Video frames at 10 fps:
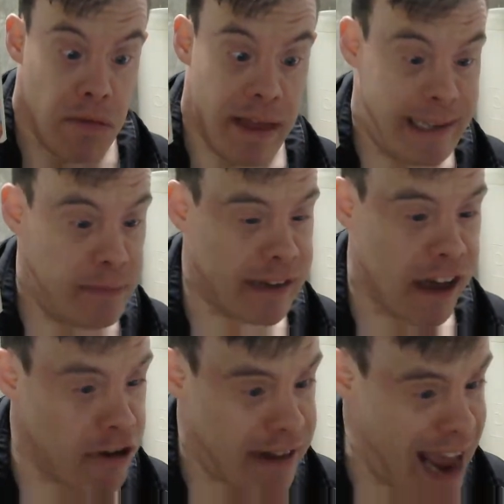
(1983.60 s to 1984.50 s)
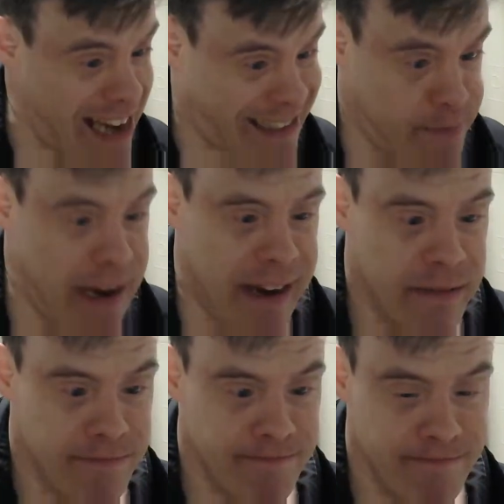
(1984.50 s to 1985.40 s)
That seems like a good cast to
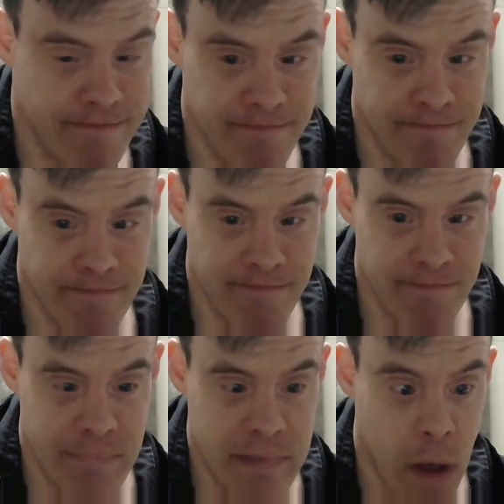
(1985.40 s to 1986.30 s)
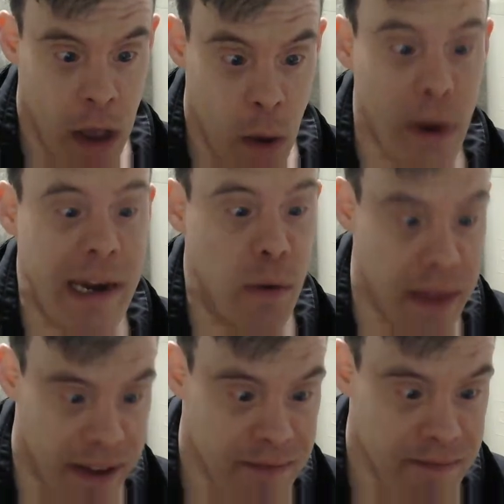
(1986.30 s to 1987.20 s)
me. What do you
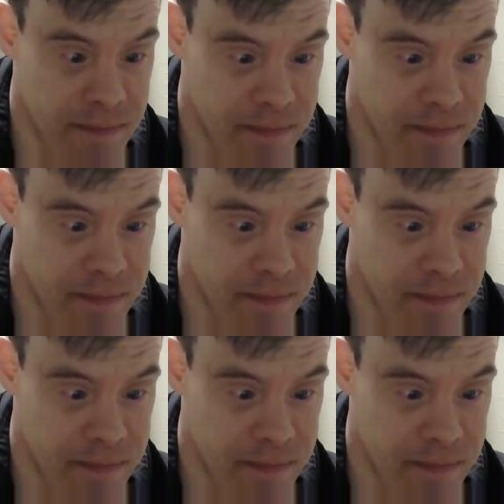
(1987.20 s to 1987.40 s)
think?